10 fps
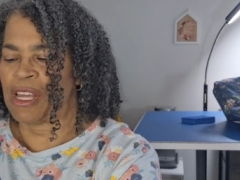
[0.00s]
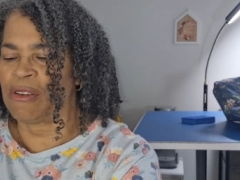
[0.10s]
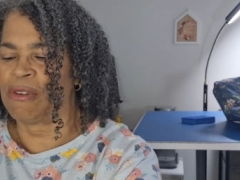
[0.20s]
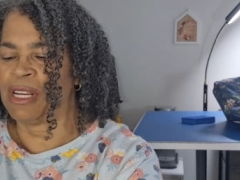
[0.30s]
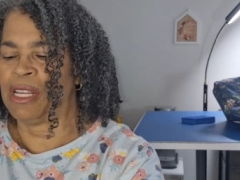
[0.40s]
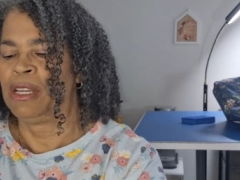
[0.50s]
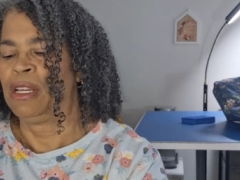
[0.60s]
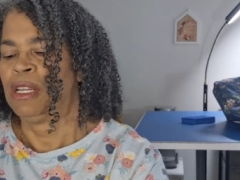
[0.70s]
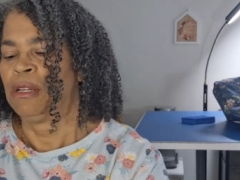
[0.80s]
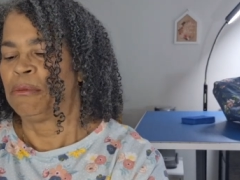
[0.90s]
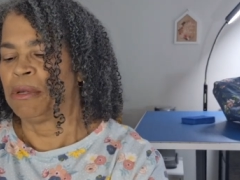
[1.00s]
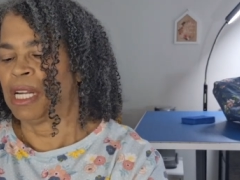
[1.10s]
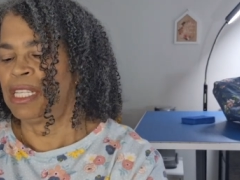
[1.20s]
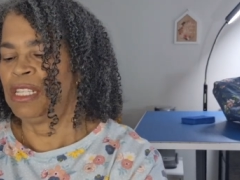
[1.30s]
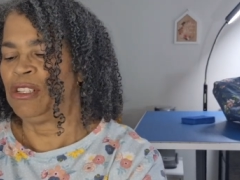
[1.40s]
that already, but
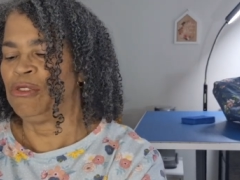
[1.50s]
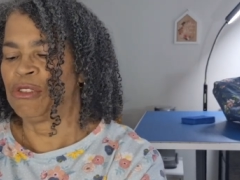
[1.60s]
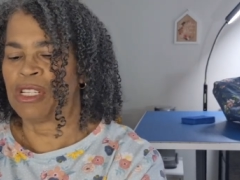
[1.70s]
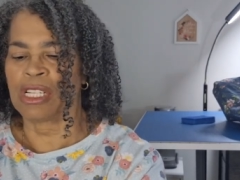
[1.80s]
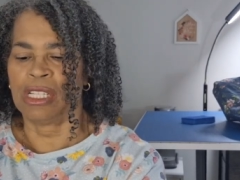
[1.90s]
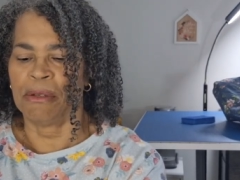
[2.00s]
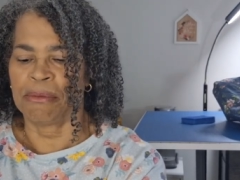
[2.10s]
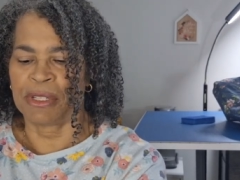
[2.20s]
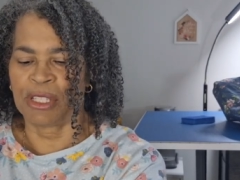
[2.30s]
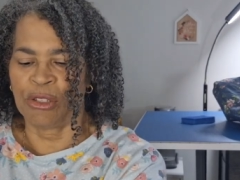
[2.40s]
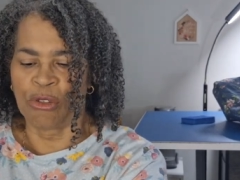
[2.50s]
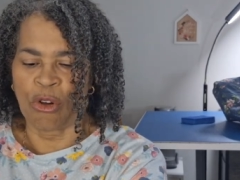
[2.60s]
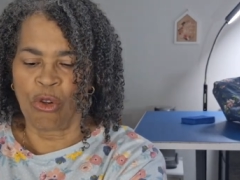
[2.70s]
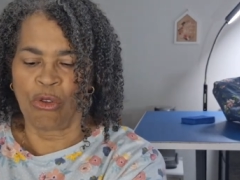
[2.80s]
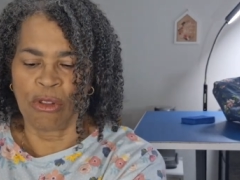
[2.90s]
I did use the clips to
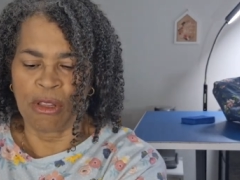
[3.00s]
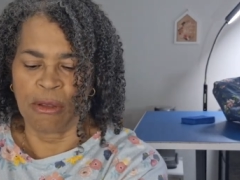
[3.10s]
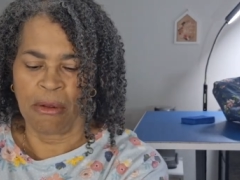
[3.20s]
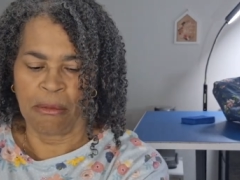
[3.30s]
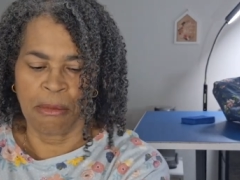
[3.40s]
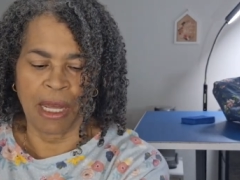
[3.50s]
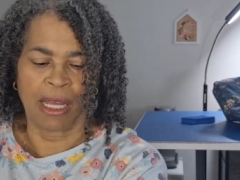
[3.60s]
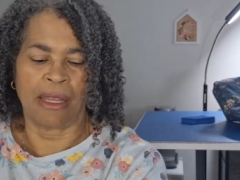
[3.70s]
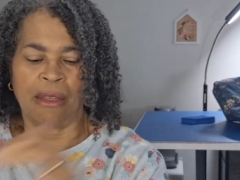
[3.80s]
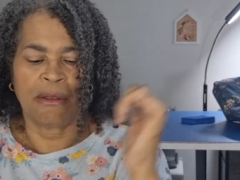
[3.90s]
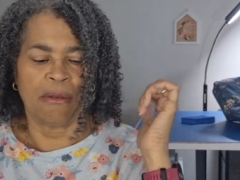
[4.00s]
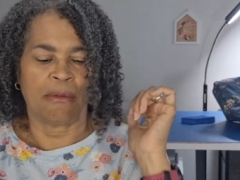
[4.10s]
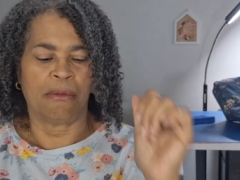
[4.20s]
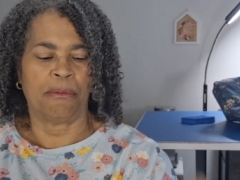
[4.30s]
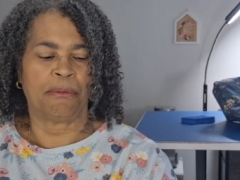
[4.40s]
hold my
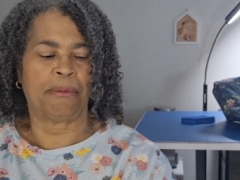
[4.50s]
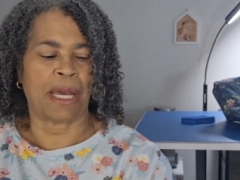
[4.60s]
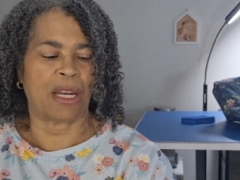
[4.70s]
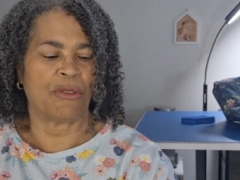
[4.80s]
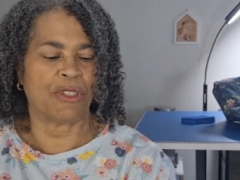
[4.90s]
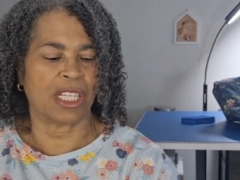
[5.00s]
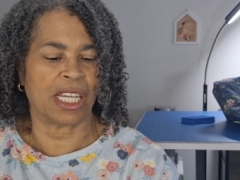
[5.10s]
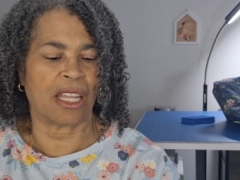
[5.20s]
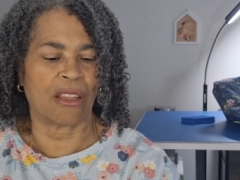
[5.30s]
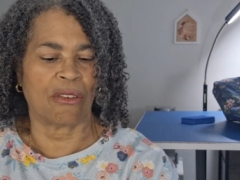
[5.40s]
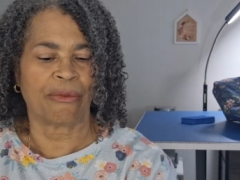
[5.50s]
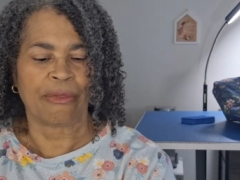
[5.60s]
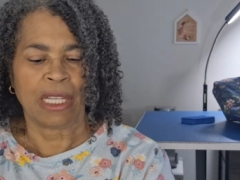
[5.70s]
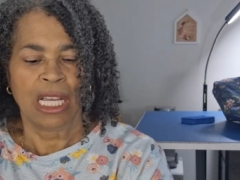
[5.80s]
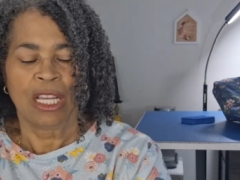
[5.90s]
pattern together.
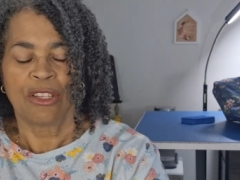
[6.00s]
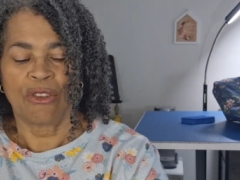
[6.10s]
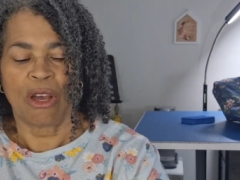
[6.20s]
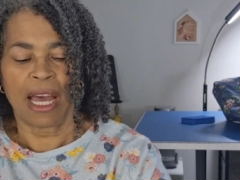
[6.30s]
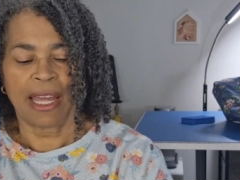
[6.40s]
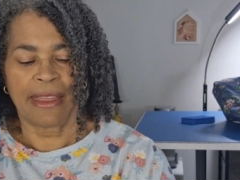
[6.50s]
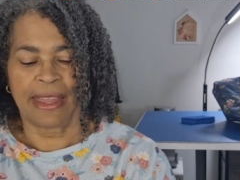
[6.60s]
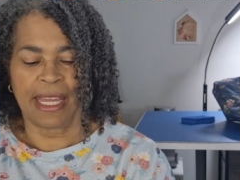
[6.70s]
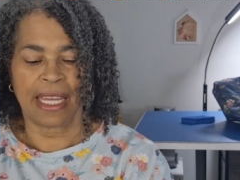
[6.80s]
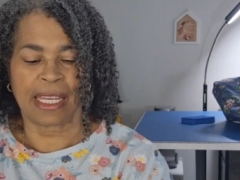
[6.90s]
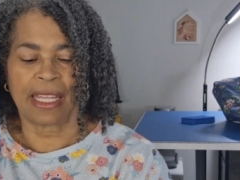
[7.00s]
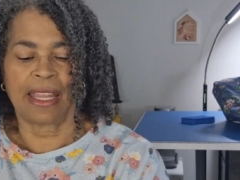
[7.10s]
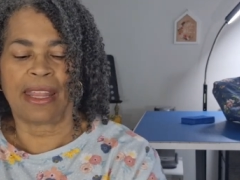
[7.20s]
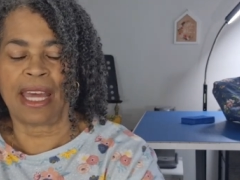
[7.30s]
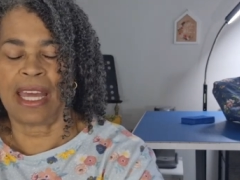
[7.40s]
So I think
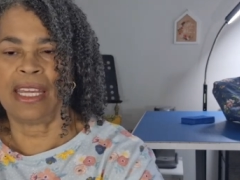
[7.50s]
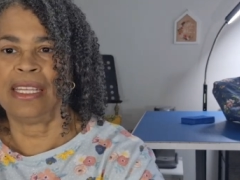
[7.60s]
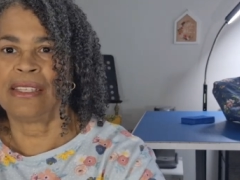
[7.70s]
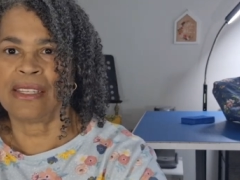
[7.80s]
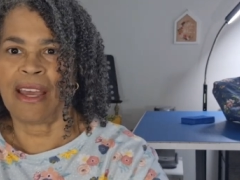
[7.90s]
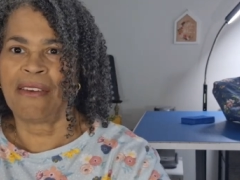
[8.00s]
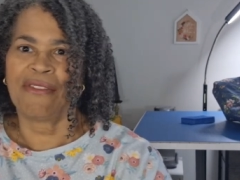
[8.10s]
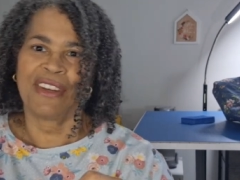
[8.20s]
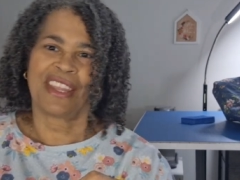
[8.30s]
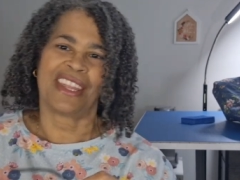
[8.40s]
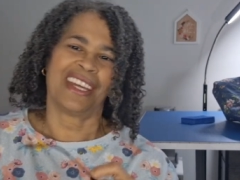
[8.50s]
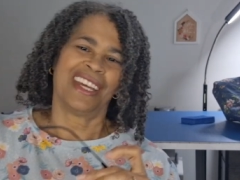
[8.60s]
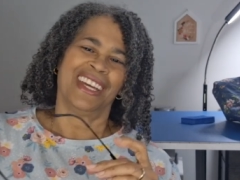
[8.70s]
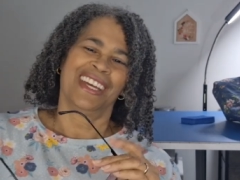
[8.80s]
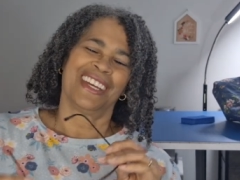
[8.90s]
that is
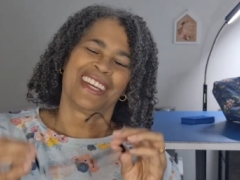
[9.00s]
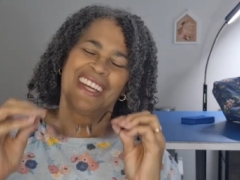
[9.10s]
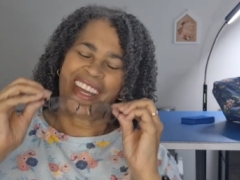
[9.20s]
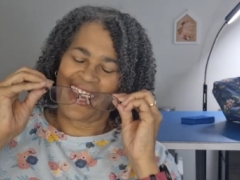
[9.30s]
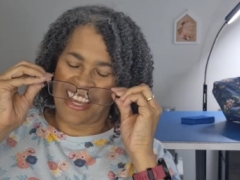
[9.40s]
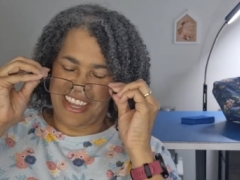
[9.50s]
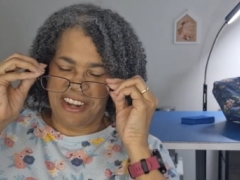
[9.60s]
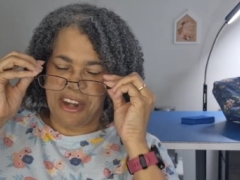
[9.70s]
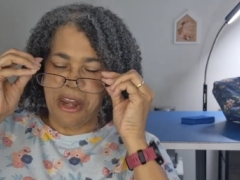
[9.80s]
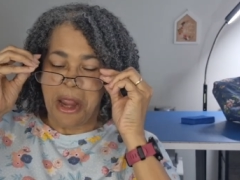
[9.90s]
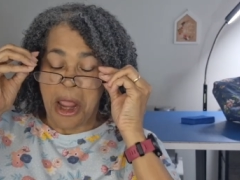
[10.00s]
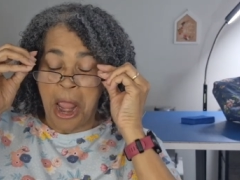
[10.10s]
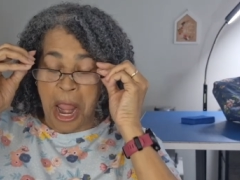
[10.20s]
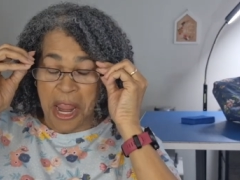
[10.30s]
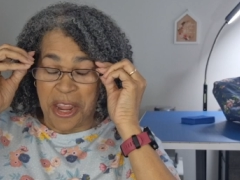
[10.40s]
everything and
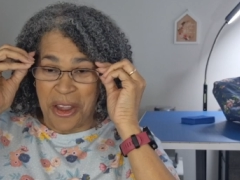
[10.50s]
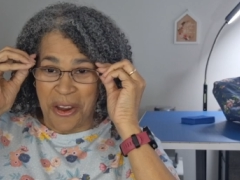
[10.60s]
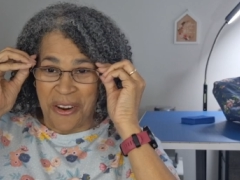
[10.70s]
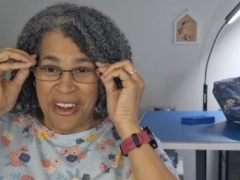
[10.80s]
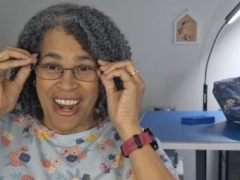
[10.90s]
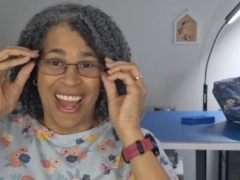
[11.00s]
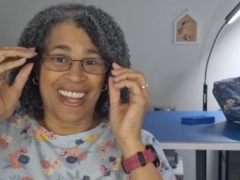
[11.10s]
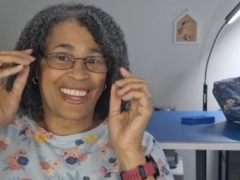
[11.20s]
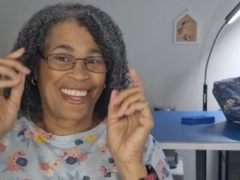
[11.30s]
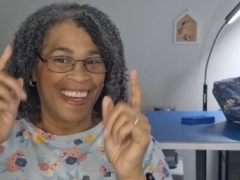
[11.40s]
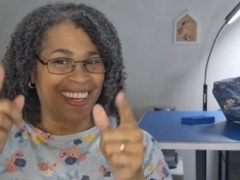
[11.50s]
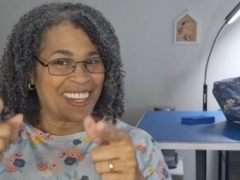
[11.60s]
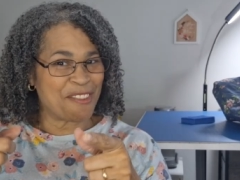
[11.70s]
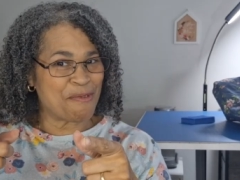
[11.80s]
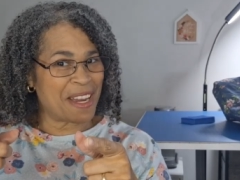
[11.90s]
you're not
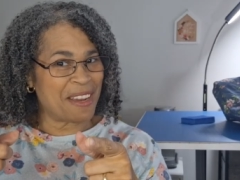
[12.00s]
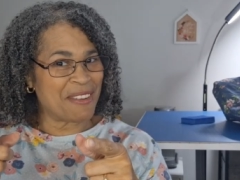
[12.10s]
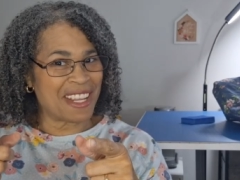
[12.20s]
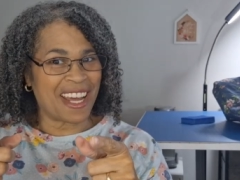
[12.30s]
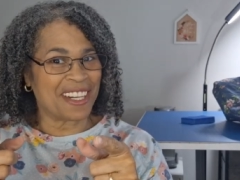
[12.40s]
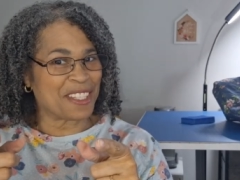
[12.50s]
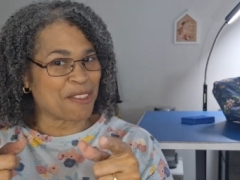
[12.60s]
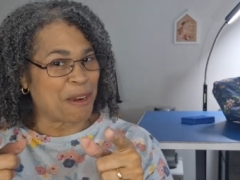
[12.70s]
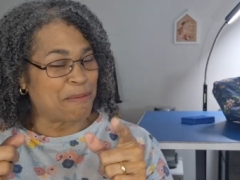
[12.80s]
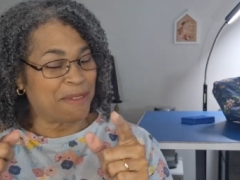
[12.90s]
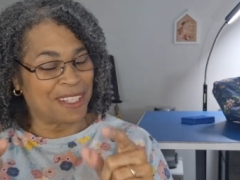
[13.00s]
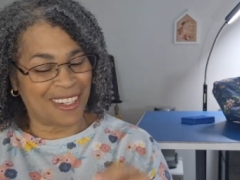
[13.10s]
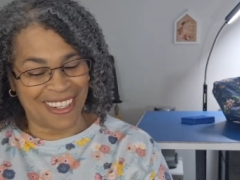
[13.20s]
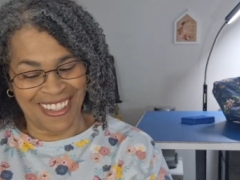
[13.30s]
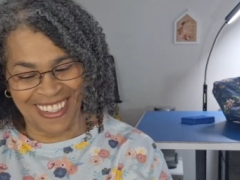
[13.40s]
getting away without a
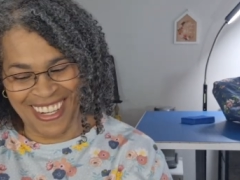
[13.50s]
scripture.